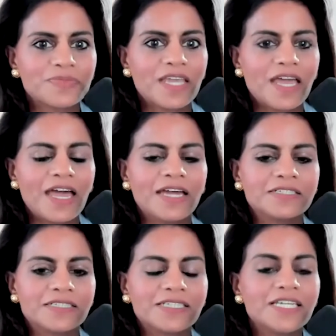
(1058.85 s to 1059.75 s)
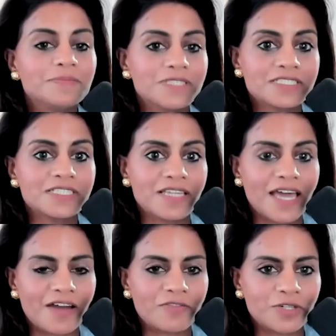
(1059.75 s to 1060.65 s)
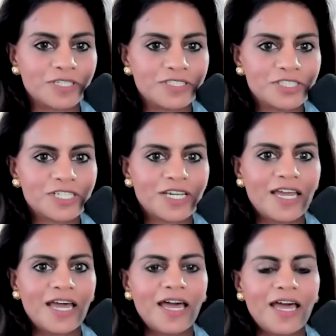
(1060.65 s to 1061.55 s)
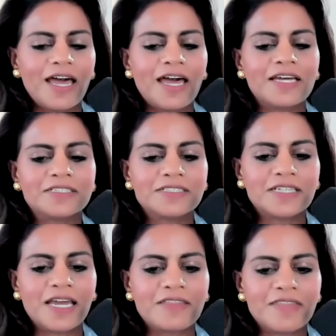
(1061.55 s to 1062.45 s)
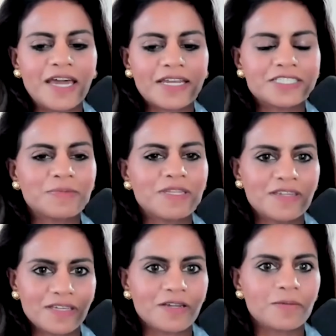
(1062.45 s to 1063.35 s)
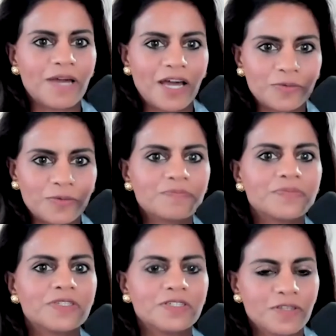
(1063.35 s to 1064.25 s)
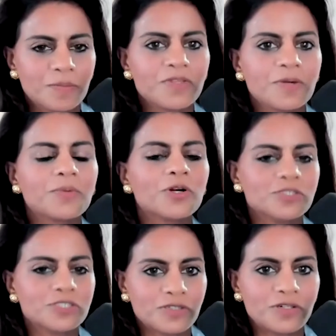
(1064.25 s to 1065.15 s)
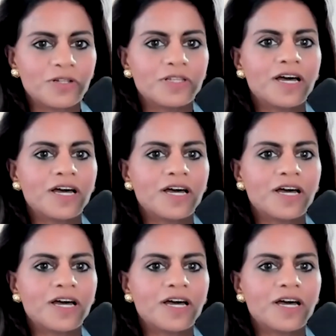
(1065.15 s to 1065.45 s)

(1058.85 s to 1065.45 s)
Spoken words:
Yeah. And keeps us in the average. Yeah. And that gets me thinking about the personal